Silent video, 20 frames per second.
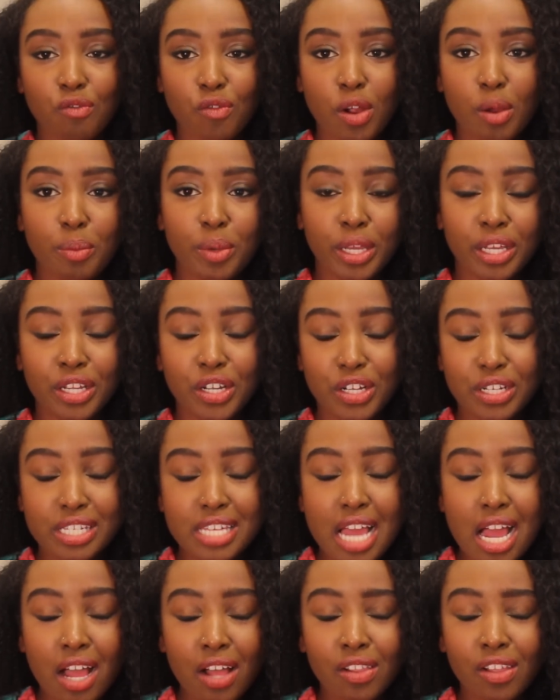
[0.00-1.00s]
rubbing your
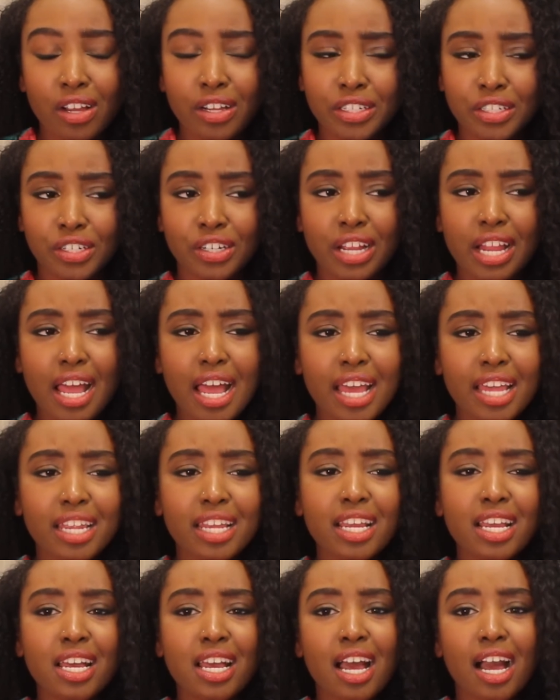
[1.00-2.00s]
towel on your
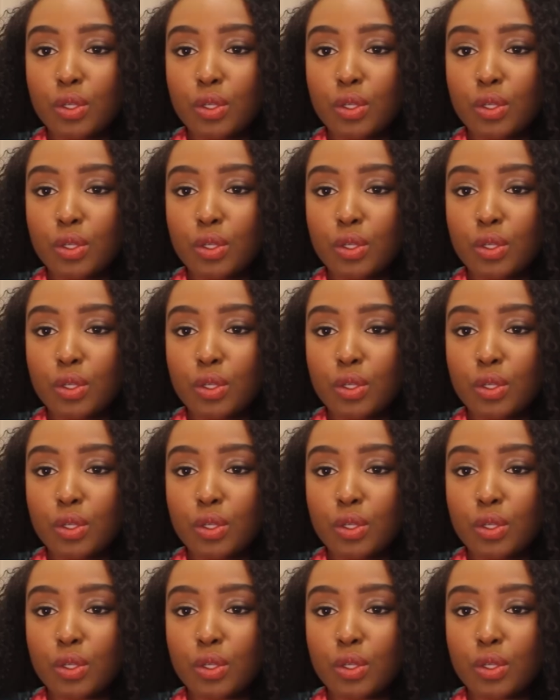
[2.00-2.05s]
head.